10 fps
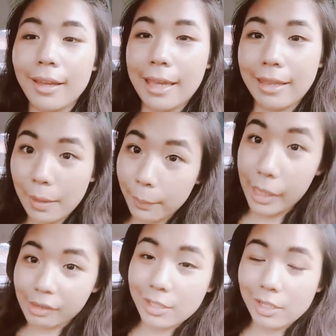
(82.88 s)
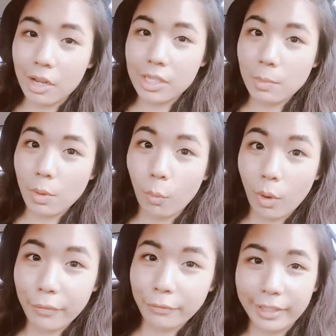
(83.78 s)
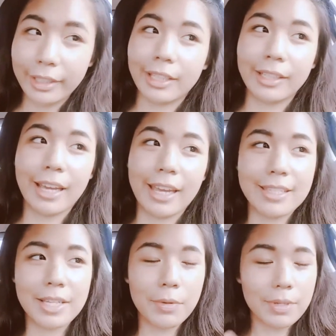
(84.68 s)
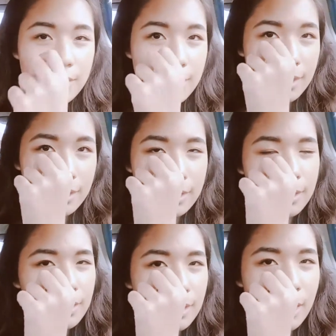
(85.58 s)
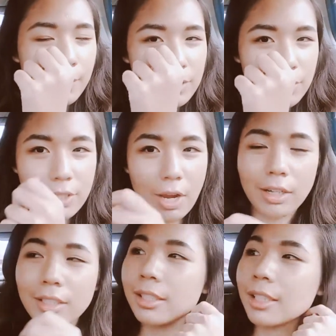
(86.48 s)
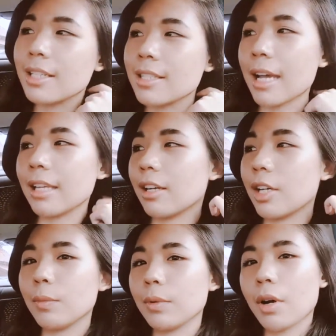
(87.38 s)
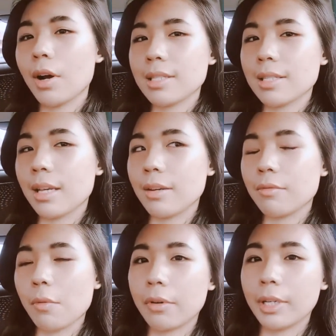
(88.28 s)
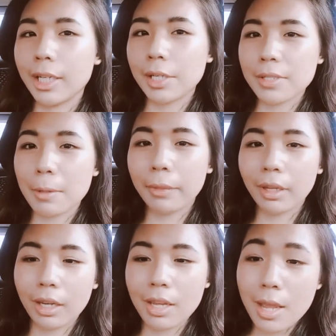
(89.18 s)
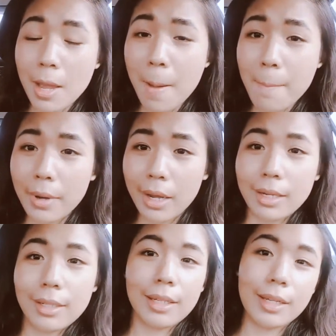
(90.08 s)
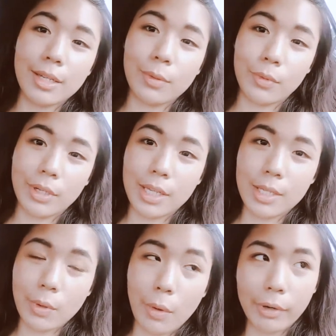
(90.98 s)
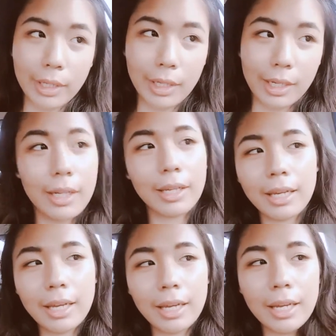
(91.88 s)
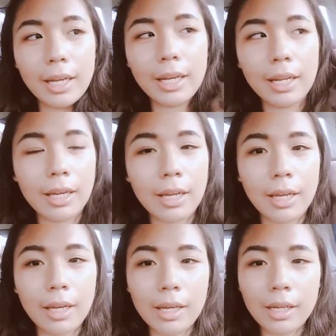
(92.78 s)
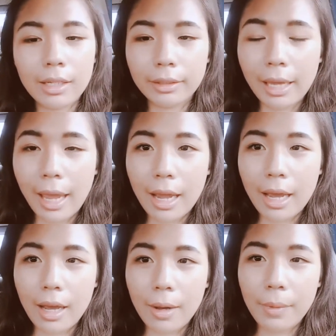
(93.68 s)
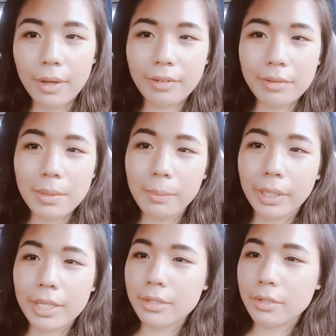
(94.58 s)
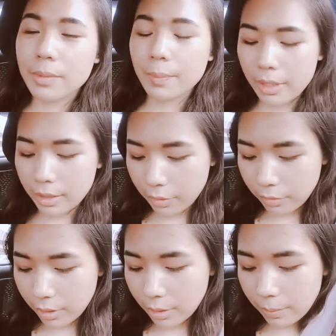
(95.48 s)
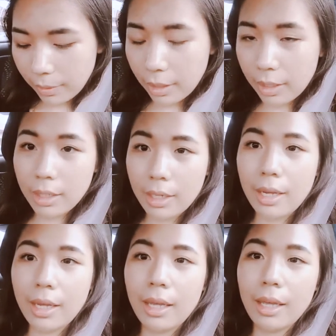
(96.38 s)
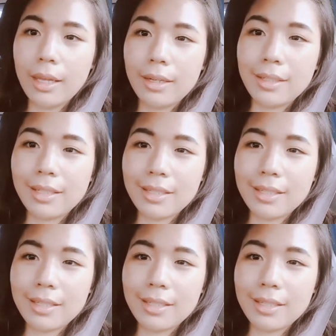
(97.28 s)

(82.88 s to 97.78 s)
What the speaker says: And that blouse cost me 1 ringgit, guys. I was a bit shocked because I thought it would cost like 4 ringgit or something, but it was 1 ringgit. And yeah, I found some blazers, but they're really big and